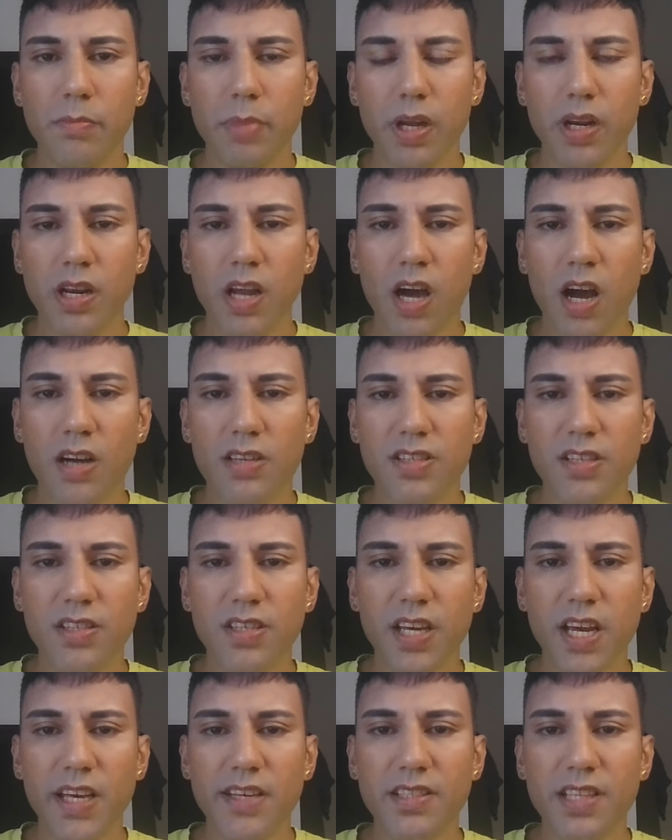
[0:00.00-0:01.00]
But
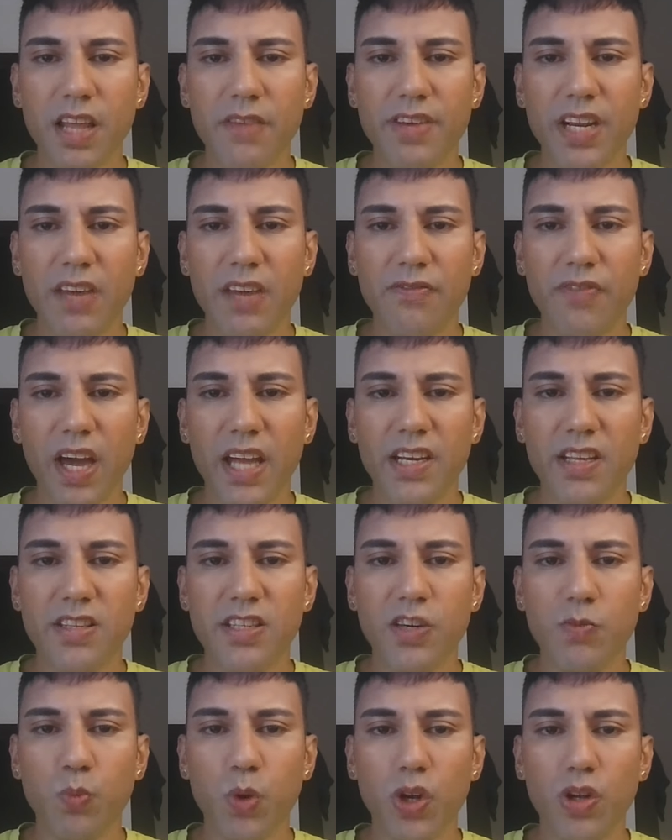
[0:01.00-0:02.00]
narcissists live in a
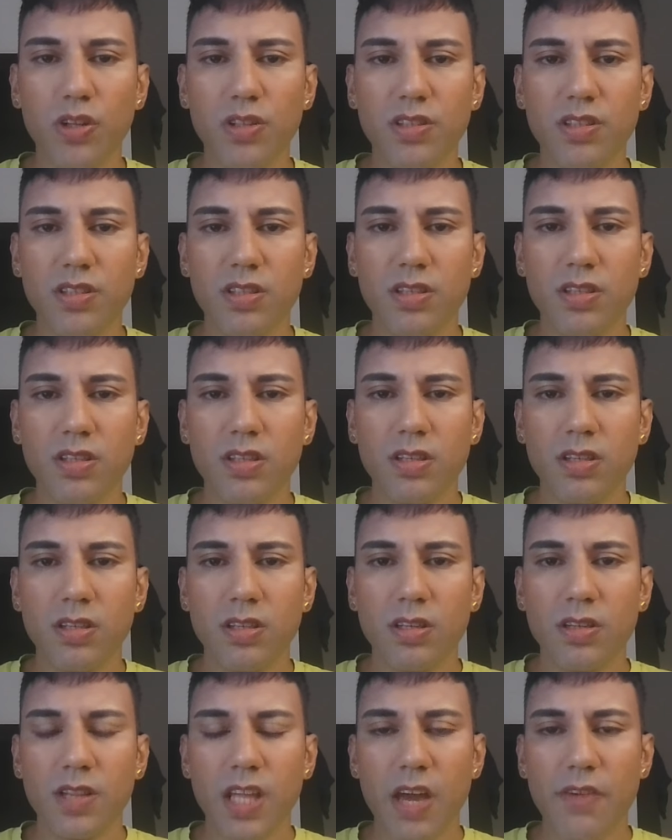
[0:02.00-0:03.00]
fantasy world
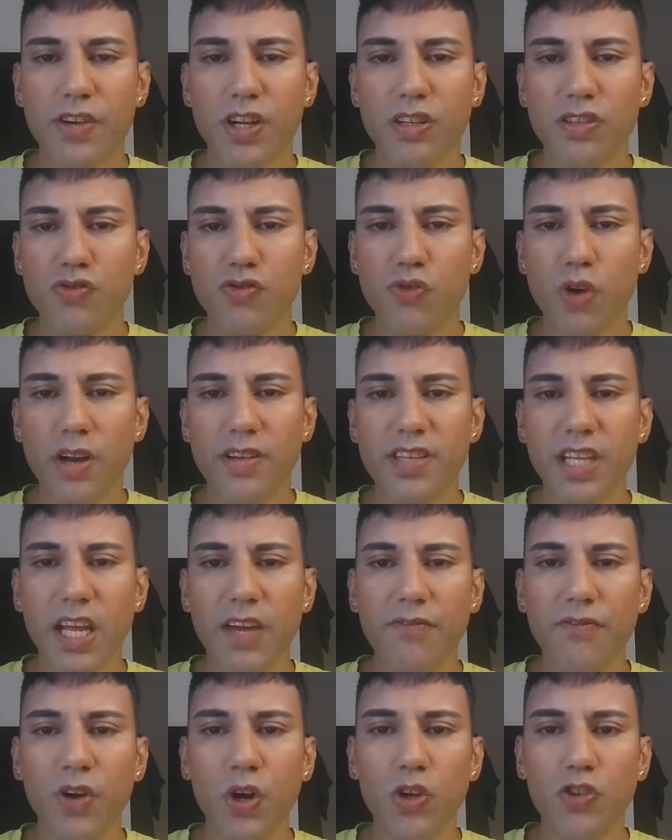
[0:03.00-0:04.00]
they have constructed
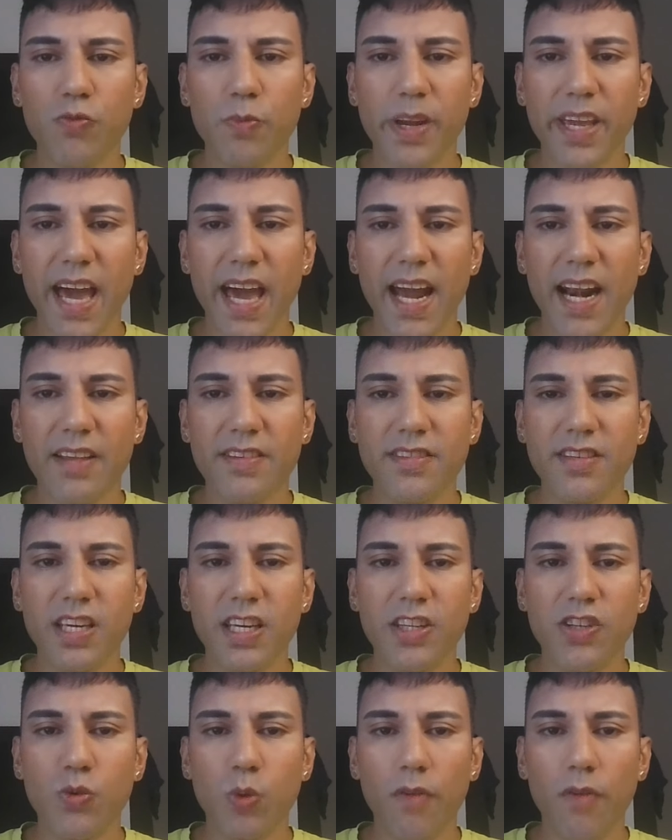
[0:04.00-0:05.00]
a false
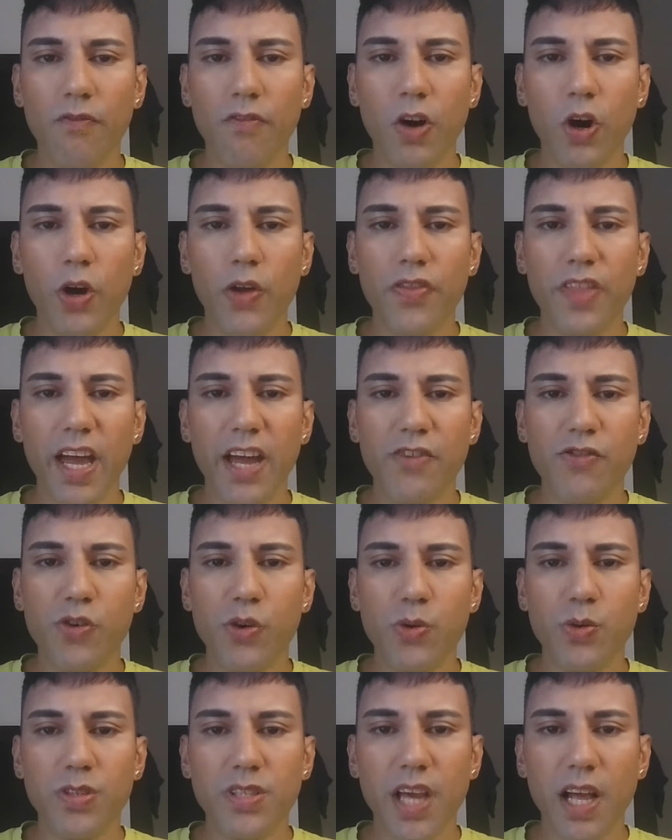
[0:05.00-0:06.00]
regality to avoid their
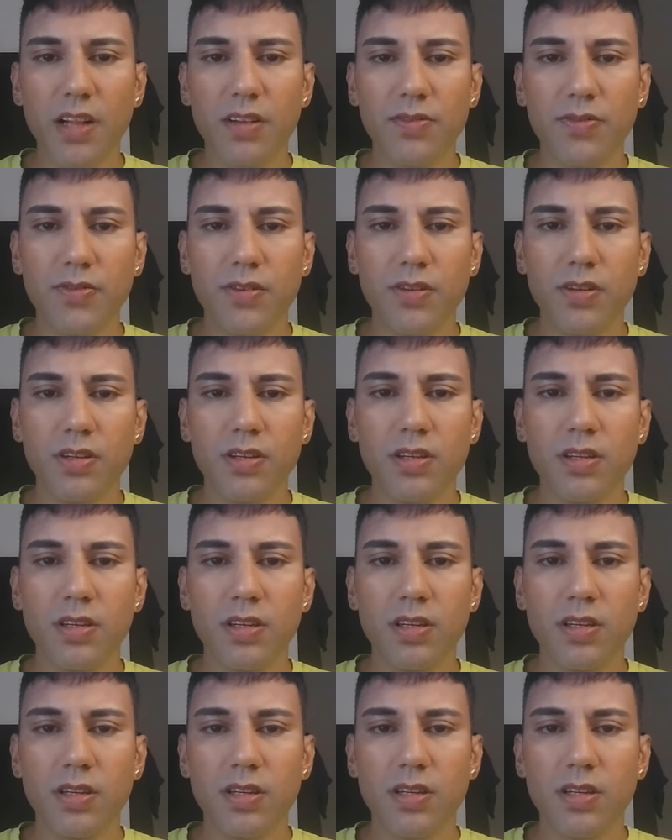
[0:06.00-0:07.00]
true self.
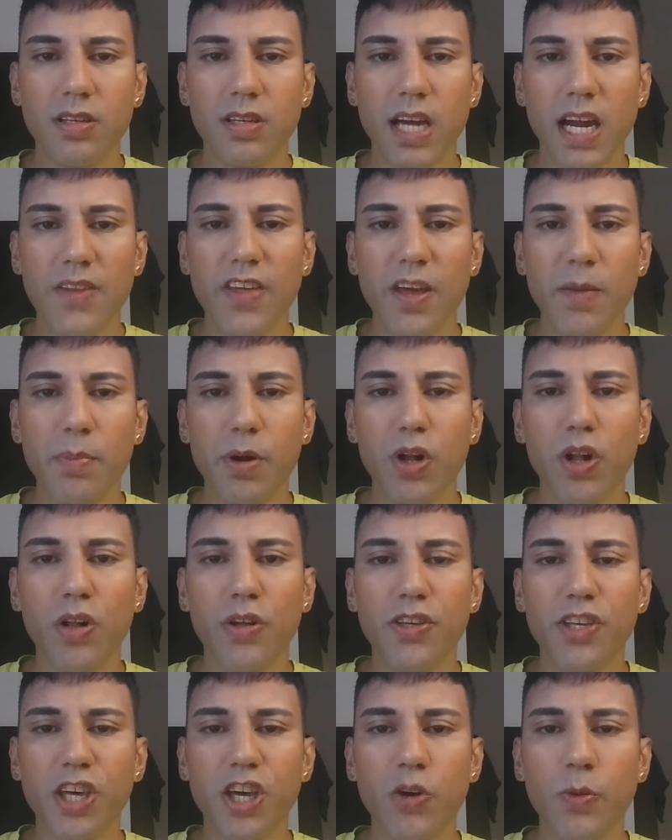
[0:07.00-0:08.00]
And they
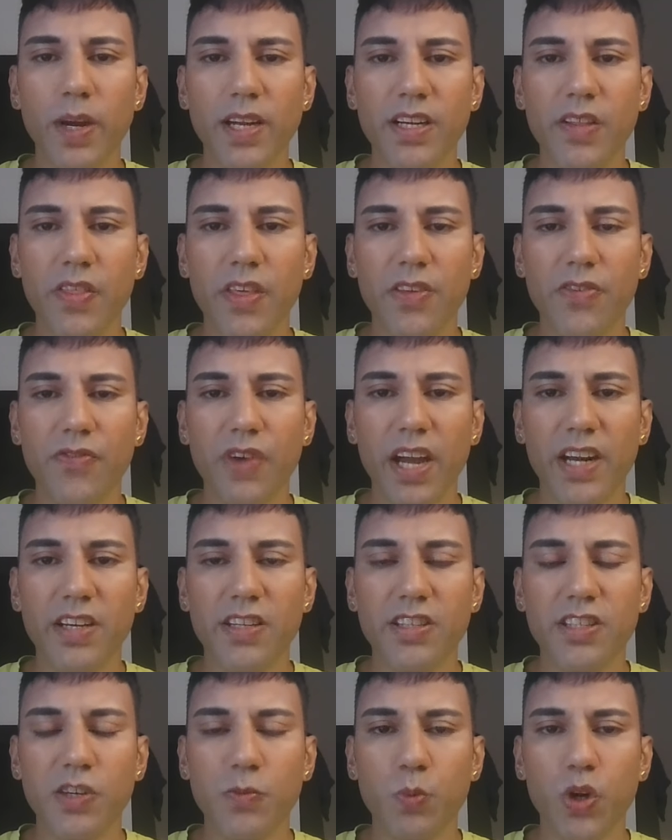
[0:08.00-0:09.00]
pulled you into this
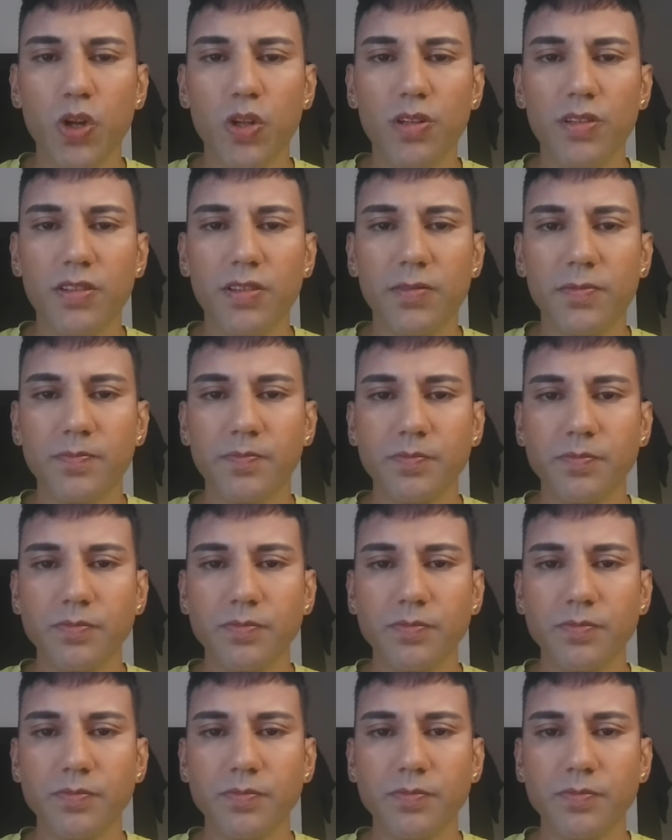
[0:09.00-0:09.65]
fantasy world.